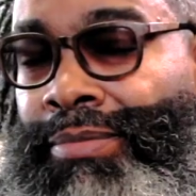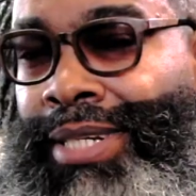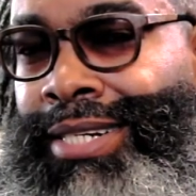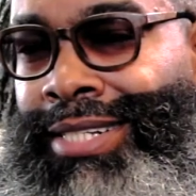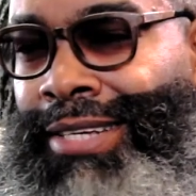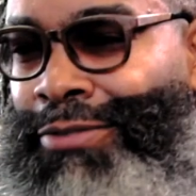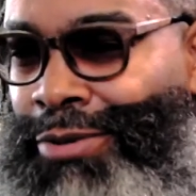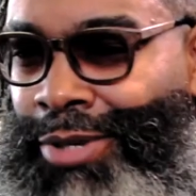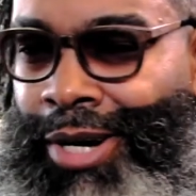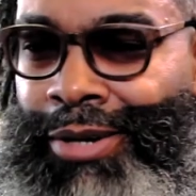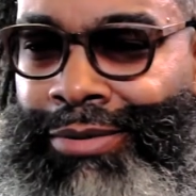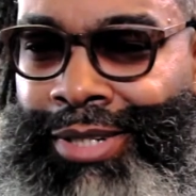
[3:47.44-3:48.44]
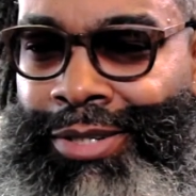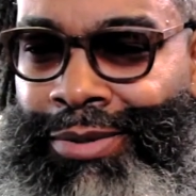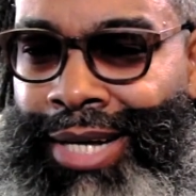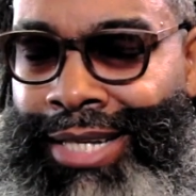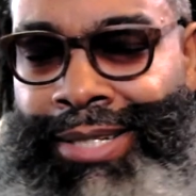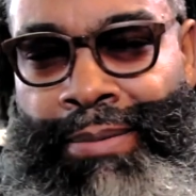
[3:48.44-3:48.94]
Because if you don't, and
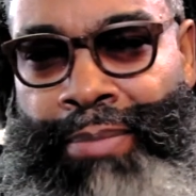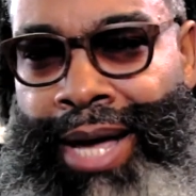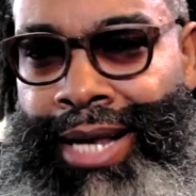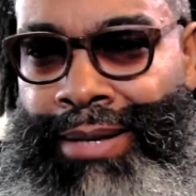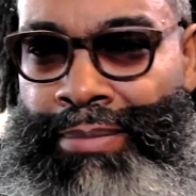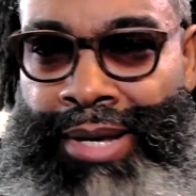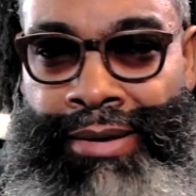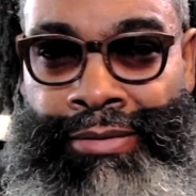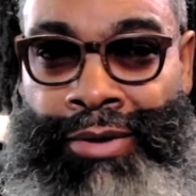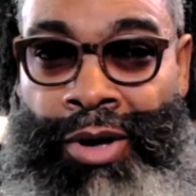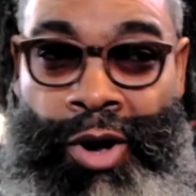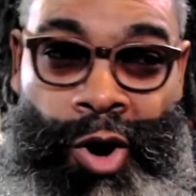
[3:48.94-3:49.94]
you got some petty beef,